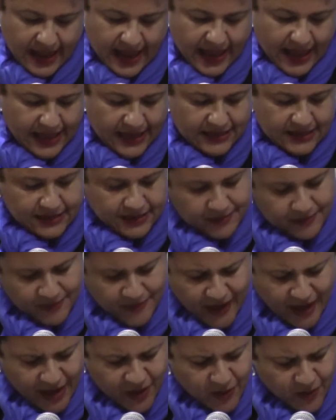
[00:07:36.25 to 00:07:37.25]
And
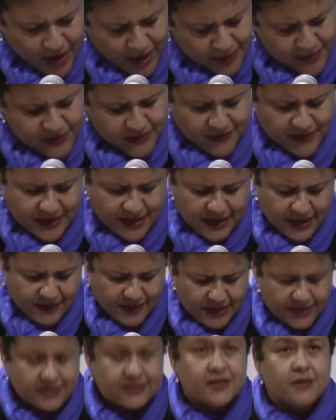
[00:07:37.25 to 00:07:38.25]
I wept, thinking
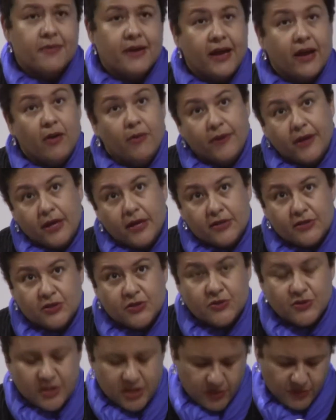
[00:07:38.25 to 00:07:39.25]
that somehow, because
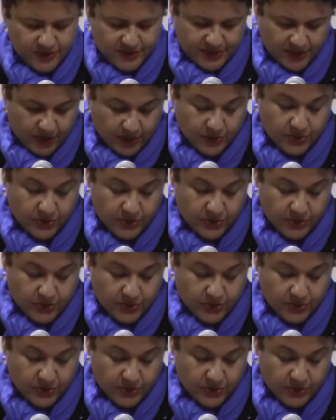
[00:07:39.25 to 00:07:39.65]
Lucille was there,